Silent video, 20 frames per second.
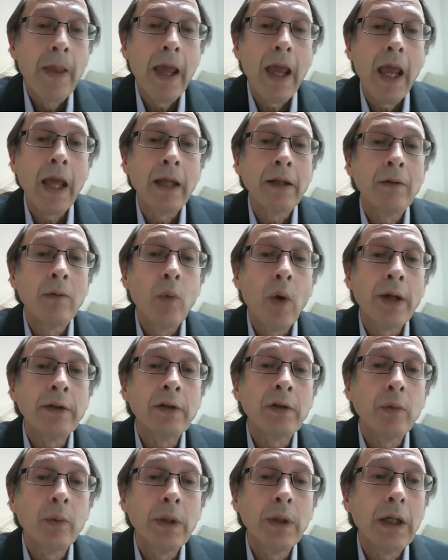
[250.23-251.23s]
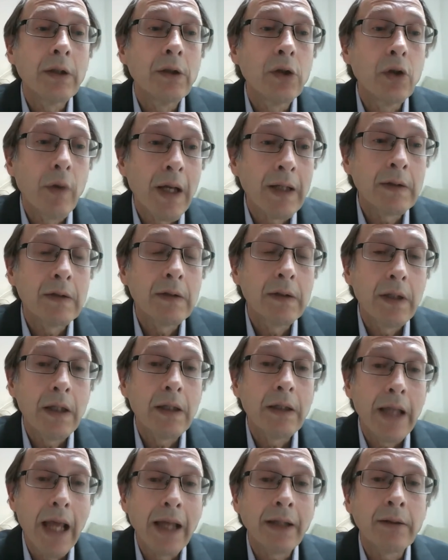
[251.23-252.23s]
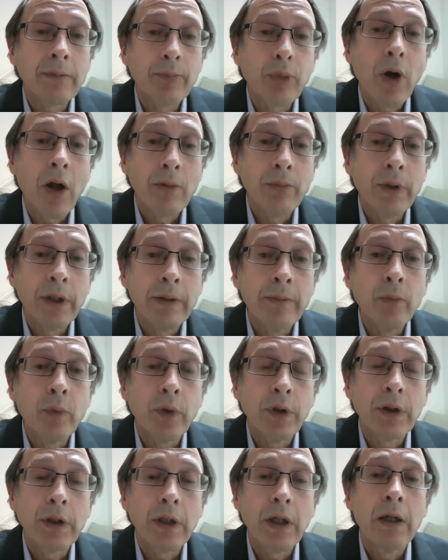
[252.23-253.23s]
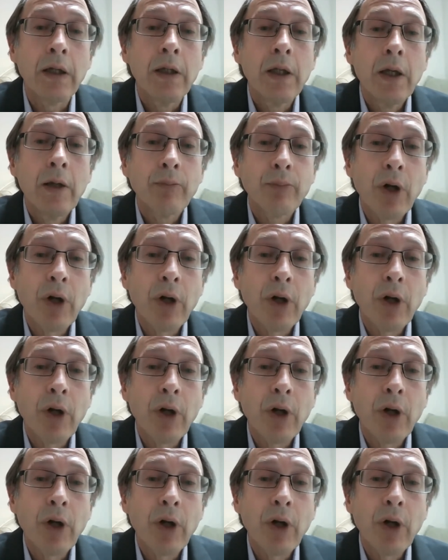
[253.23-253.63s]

And once we addressed that problem with the